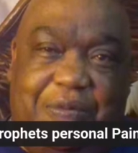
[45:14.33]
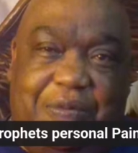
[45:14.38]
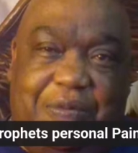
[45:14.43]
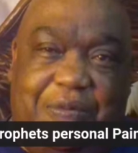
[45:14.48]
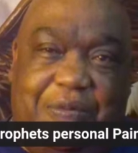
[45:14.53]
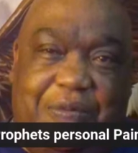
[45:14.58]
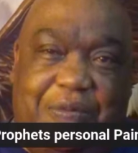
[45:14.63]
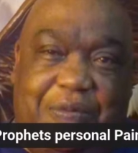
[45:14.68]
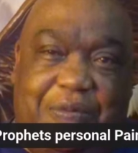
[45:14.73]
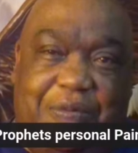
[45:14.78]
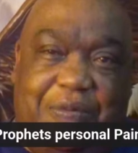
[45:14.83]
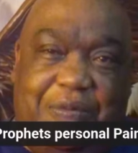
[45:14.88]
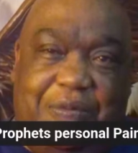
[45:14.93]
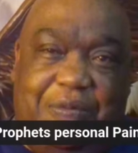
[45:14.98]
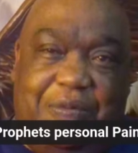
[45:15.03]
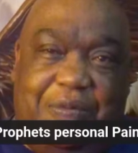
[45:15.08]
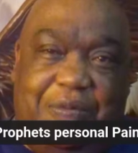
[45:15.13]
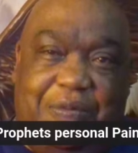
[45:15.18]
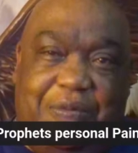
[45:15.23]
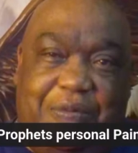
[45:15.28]
And
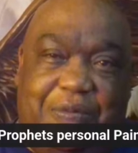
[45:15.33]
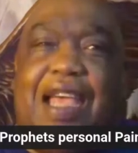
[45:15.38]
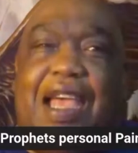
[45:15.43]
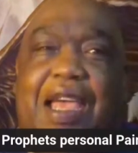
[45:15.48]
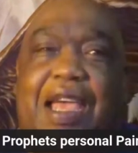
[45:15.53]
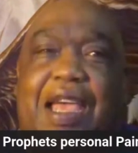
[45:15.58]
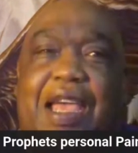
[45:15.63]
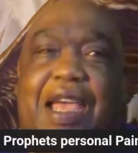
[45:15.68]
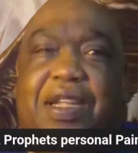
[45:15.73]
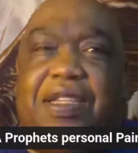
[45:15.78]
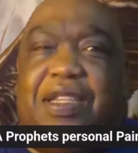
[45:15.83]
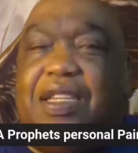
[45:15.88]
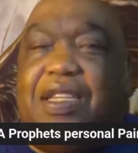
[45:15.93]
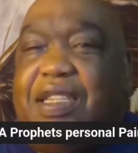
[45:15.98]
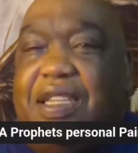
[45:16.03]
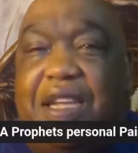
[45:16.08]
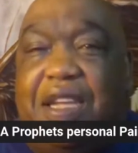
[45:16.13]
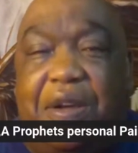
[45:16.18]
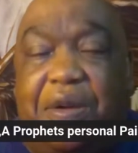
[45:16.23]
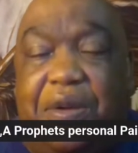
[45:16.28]
my assignment
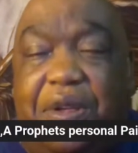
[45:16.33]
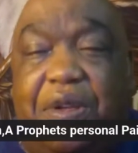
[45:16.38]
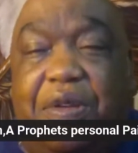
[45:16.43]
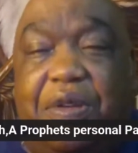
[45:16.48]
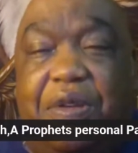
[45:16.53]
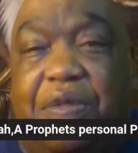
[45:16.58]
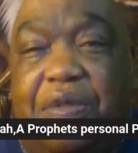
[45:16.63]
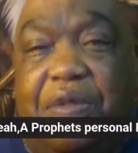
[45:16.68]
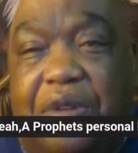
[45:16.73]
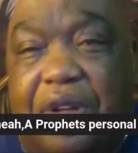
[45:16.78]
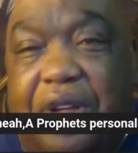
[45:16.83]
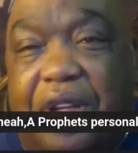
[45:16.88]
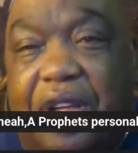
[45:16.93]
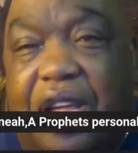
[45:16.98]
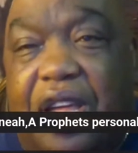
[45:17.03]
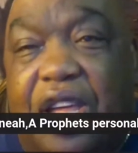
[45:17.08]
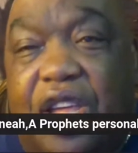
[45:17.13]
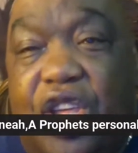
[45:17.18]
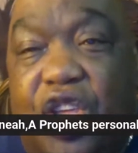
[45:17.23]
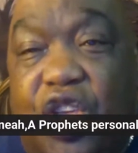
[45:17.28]
is to tell you
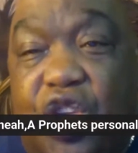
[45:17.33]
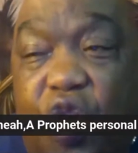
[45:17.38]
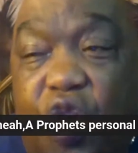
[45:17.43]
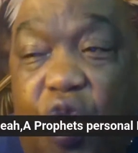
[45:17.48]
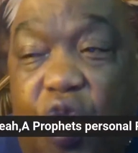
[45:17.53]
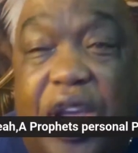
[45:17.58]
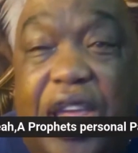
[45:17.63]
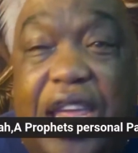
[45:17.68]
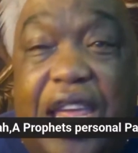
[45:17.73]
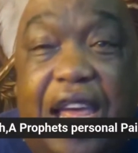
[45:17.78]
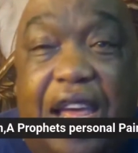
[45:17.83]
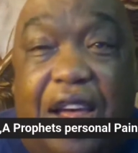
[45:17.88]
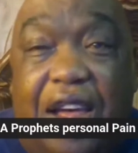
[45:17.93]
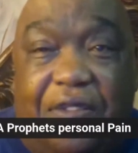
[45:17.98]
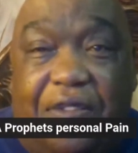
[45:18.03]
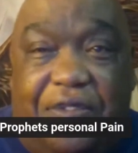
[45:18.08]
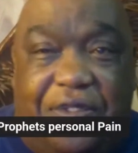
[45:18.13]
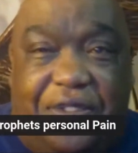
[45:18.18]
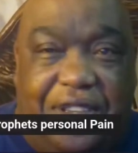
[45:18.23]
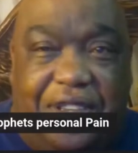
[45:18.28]
your
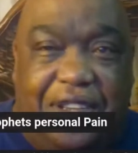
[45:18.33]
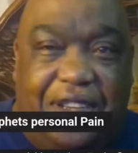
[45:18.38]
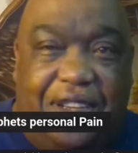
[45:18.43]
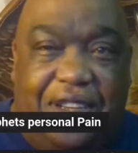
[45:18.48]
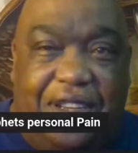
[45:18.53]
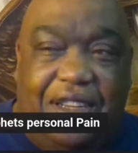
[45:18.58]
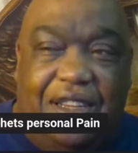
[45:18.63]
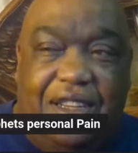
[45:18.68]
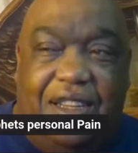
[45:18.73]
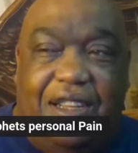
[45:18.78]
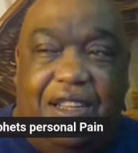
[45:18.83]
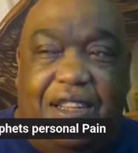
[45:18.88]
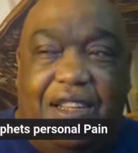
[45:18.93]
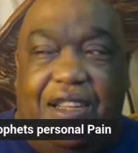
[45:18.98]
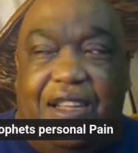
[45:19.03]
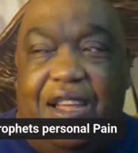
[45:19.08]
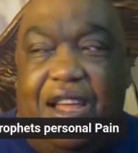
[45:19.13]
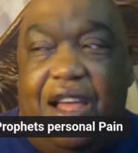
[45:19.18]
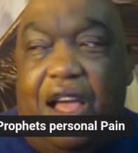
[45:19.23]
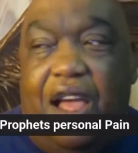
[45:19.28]
gift,
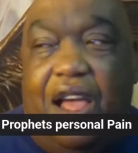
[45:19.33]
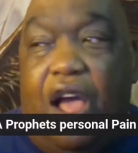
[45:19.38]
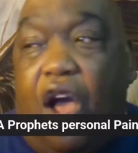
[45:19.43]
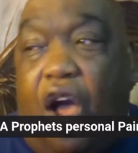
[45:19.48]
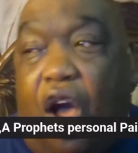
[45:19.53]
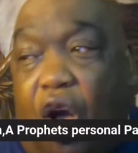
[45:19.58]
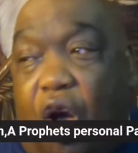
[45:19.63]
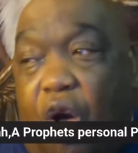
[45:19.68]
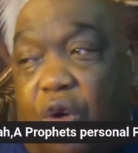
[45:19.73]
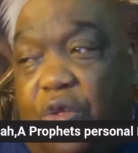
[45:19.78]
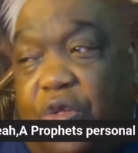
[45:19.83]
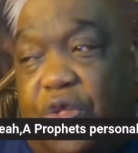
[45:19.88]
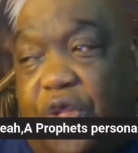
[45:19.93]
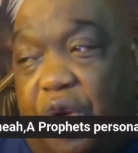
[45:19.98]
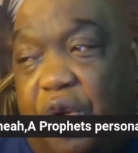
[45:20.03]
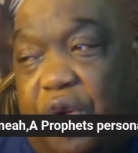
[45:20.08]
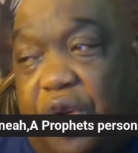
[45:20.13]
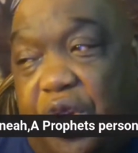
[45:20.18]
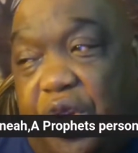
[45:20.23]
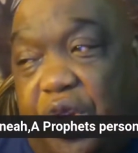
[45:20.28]

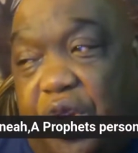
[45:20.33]
although